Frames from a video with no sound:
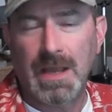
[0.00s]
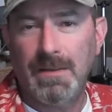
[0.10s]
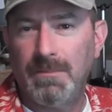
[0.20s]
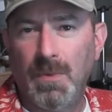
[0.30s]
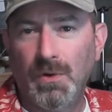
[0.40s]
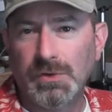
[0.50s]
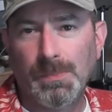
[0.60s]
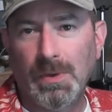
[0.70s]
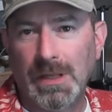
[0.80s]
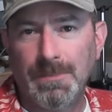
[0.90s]
had
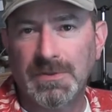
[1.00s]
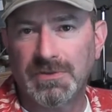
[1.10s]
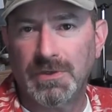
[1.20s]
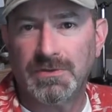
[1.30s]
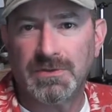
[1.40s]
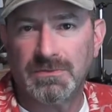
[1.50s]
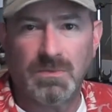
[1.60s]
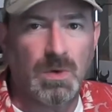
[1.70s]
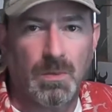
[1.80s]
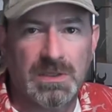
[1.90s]
multiple episodes
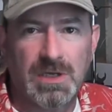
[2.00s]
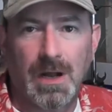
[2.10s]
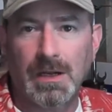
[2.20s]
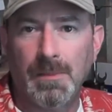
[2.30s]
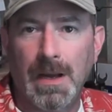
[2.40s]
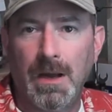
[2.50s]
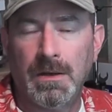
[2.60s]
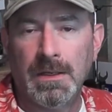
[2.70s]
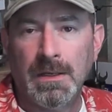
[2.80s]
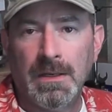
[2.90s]
where we talk
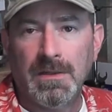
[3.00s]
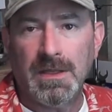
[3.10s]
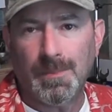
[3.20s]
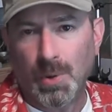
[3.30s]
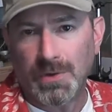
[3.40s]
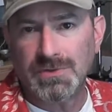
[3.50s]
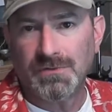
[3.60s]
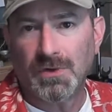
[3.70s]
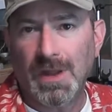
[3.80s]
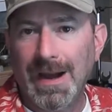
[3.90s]
about the importance
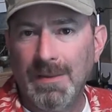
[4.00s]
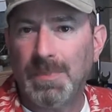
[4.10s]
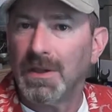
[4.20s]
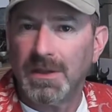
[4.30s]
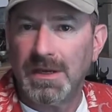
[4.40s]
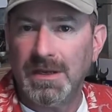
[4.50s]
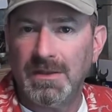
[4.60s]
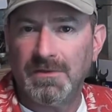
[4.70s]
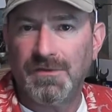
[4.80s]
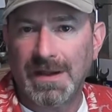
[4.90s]
of reliability,
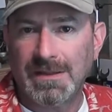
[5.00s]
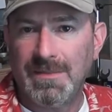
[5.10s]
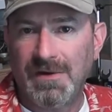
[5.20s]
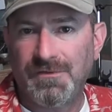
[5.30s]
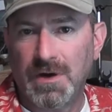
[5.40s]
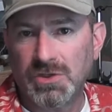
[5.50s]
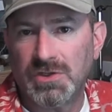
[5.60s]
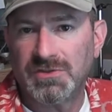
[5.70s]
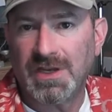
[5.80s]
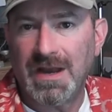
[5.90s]
the effect that
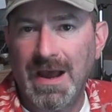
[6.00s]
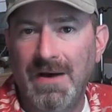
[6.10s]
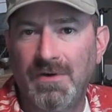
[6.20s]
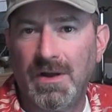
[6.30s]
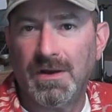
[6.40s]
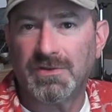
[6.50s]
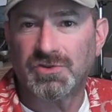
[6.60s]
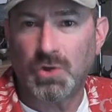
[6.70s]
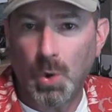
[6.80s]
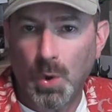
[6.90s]
malfunctions can have on a
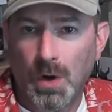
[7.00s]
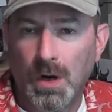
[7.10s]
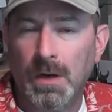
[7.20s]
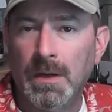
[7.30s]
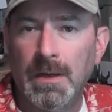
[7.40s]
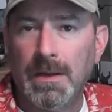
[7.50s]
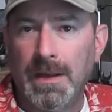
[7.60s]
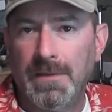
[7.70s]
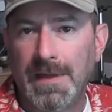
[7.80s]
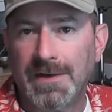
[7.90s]
score,
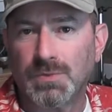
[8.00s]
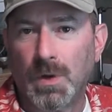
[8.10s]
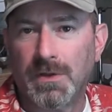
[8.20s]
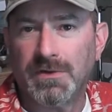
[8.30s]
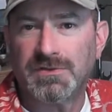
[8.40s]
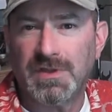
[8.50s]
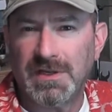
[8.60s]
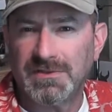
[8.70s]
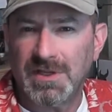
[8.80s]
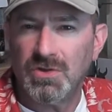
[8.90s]
and that it's one of those
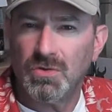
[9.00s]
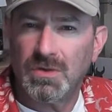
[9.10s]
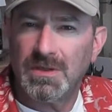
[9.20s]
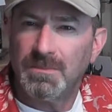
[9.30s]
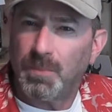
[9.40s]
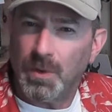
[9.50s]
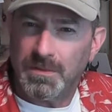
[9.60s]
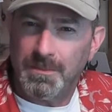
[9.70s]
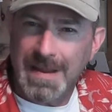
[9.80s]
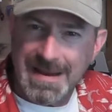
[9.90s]
things that you, with
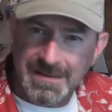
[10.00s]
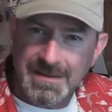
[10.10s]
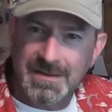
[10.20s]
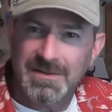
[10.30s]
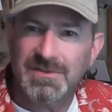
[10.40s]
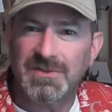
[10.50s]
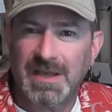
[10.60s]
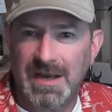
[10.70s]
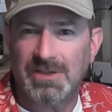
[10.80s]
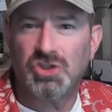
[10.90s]
maintenance and
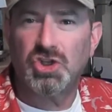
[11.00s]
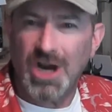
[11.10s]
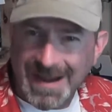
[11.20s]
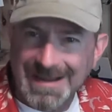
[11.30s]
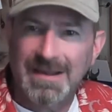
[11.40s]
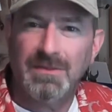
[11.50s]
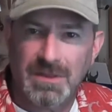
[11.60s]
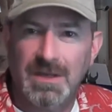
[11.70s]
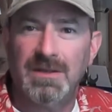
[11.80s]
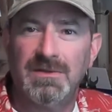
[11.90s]
kind of checking
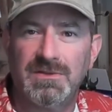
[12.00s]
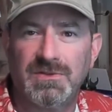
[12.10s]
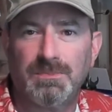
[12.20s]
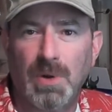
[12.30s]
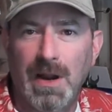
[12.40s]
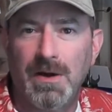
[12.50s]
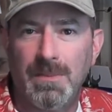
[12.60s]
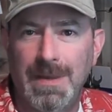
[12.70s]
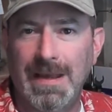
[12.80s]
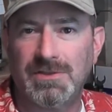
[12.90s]
things prior to
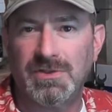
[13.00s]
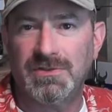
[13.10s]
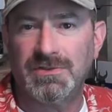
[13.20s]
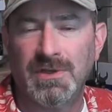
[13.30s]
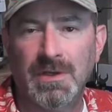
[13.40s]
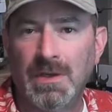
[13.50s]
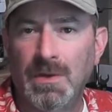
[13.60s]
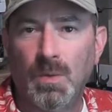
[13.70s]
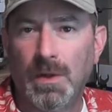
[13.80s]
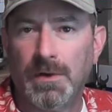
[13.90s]
matches,
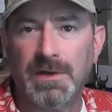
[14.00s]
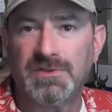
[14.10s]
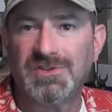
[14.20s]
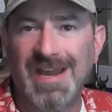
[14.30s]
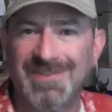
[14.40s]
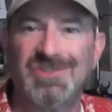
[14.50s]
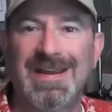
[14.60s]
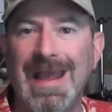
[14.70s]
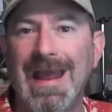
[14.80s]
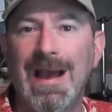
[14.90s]
whether it's
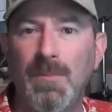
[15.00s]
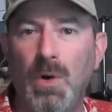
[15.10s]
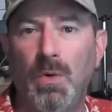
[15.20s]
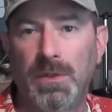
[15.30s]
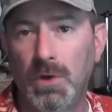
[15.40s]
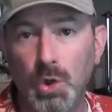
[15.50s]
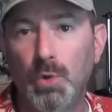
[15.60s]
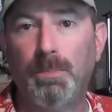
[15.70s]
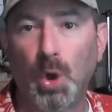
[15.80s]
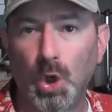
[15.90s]
testing ammo with a
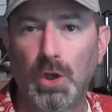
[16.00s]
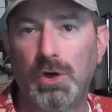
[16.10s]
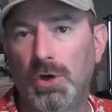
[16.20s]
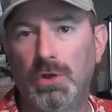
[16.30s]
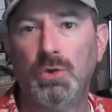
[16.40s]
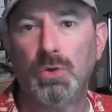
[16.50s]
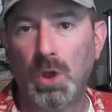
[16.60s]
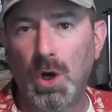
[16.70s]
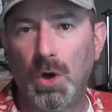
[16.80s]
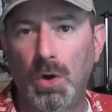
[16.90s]
new bullet or a new
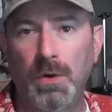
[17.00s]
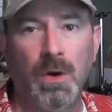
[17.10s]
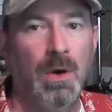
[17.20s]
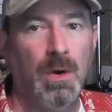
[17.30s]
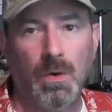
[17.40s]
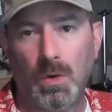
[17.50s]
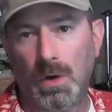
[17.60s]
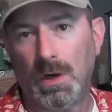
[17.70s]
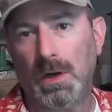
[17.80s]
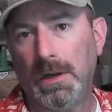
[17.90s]
load,
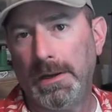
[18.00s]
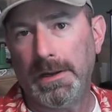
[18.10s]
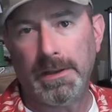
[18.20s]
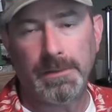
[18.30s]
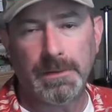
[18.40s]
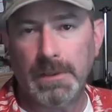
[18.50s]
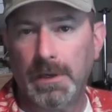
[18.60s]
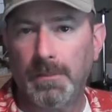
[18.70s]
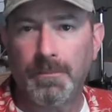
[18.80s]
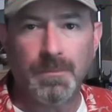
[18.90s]
or uh, you
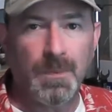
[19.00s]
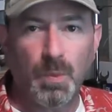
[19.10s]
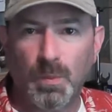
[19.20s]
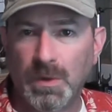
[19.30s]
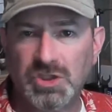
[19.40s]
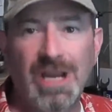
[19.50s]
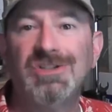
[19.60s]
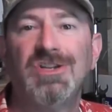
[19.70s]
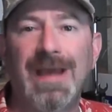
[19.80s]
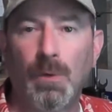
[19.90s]
know,
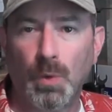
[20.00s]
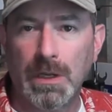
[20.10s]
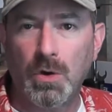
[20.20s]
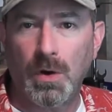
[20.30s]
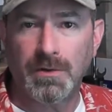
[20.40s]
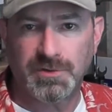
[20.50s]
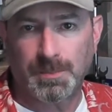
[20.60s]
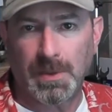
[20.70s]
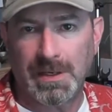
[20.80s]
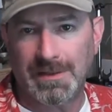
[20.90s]
changing that recoil
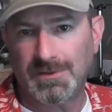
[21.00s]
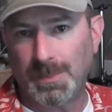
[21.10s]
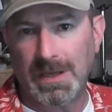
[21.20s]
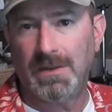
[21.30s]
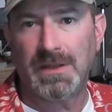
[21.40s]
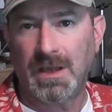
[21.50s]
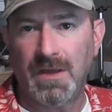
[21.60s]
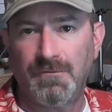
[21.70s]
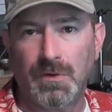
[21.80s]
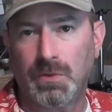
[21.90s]
spring that's been in the
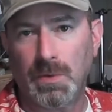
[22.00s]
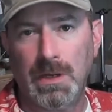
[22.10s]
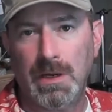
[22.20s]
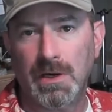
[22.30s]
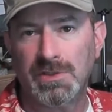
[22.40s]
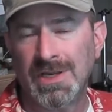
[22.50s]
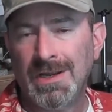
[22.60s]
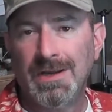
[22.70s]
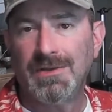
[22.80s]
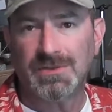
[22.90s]
gun for three years,
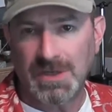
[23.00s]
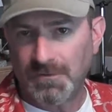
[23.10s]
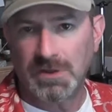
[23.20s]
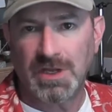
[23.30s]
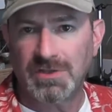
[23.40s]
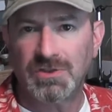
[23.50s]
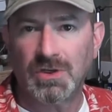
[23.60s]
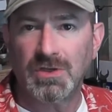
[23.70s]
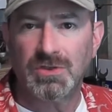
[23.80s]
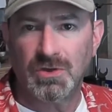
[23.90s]
there's different things you
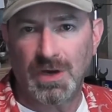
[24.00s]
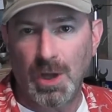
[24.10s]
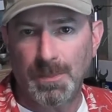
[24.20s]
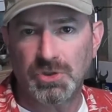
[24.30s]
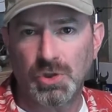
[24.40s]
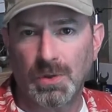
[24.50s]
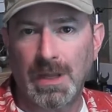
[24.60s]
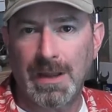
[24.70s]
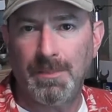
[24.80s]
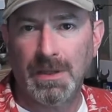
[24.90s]
can do to help ensure
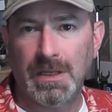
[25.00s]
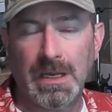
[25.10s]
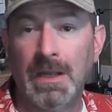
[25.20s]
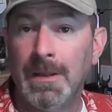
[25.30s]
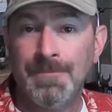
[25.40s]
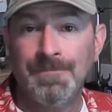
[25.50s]
reliability.